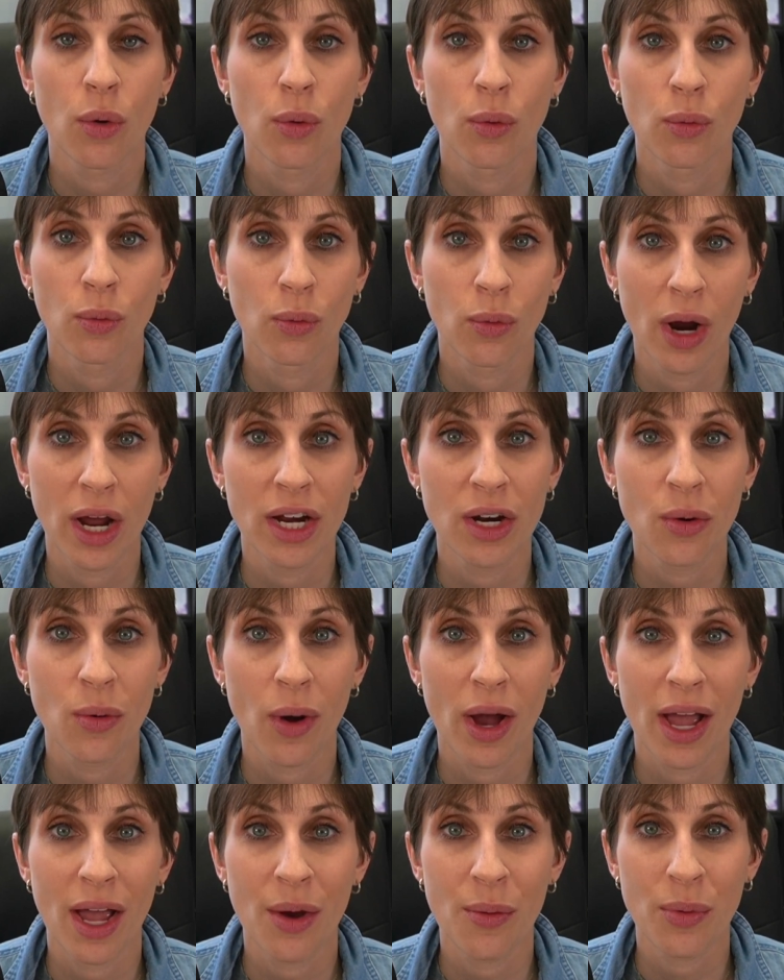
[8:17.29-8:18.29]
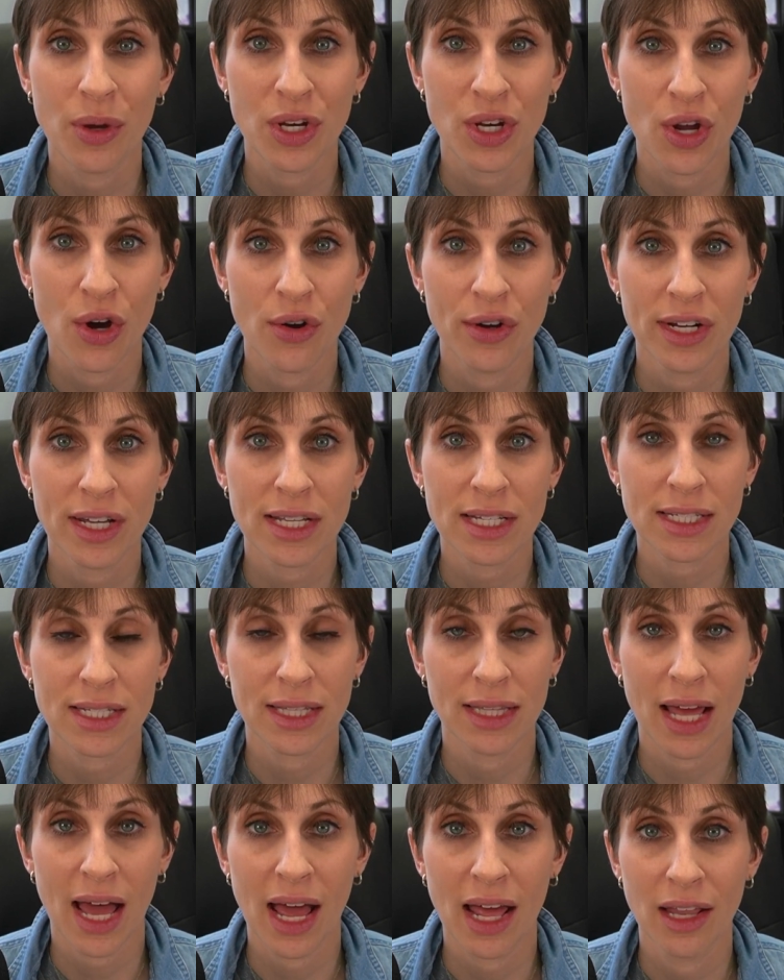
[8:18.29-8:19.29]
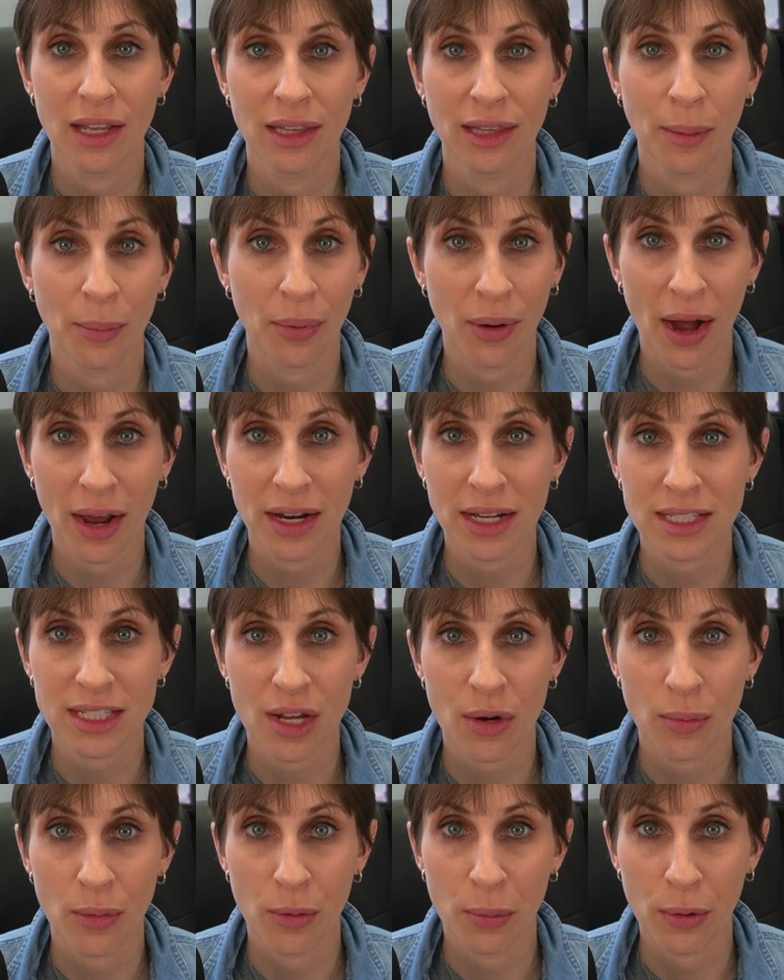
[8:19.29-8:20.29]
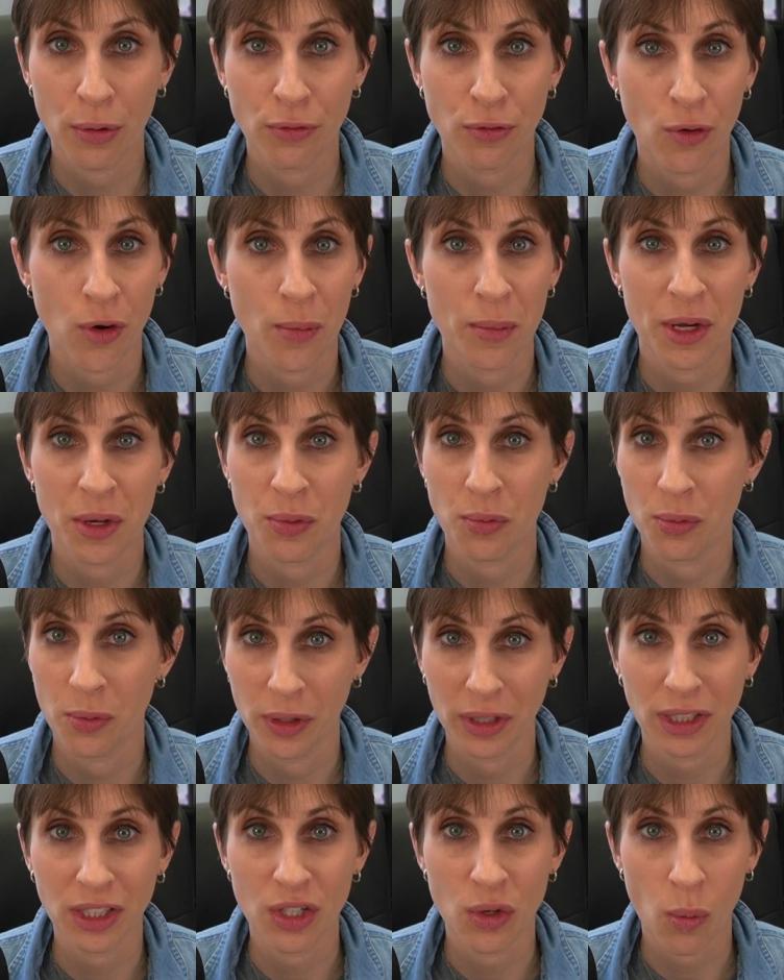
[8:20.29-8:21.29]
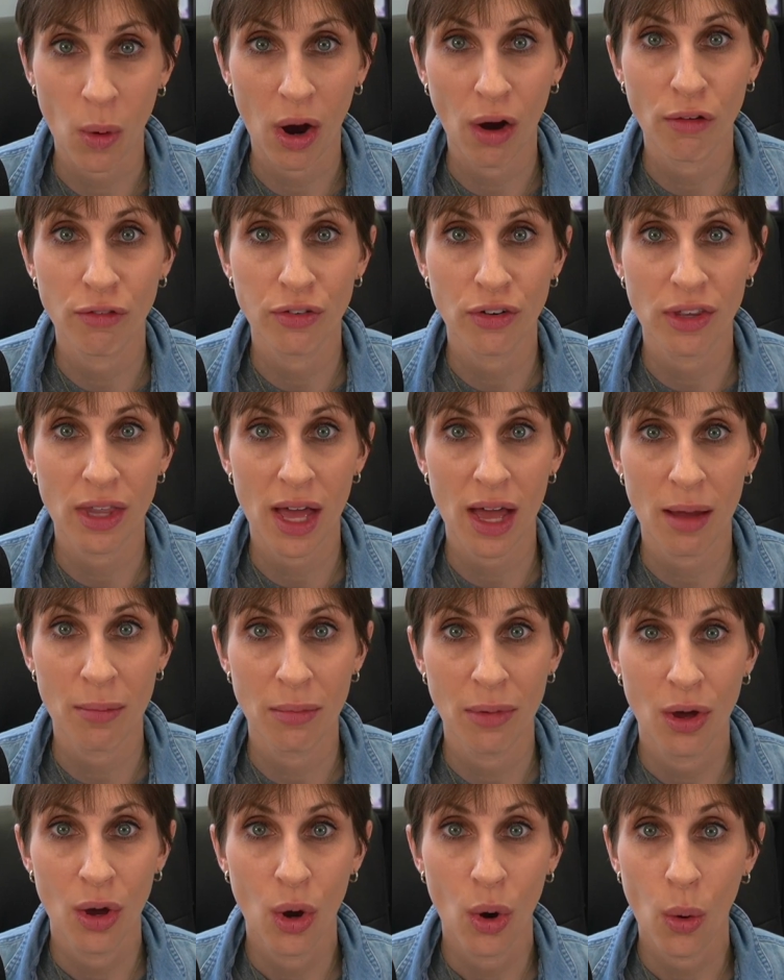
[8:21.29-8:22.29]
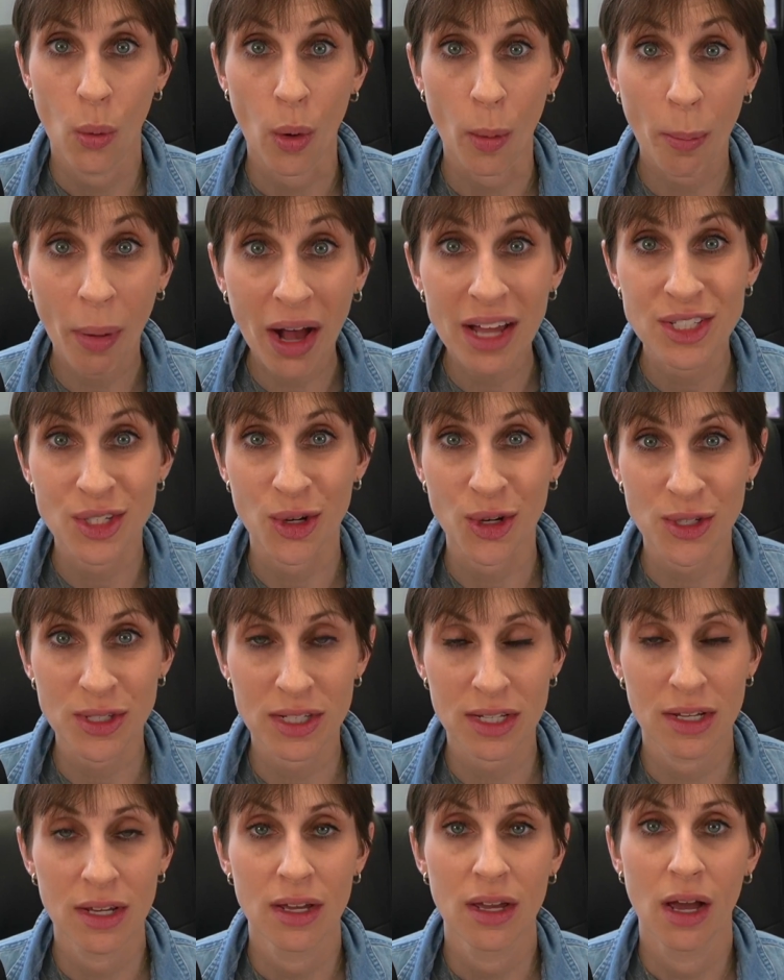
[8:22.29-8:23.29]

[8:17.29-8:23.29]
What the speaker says: Right away, we noticed that the products that were performing really well for them were puzzles.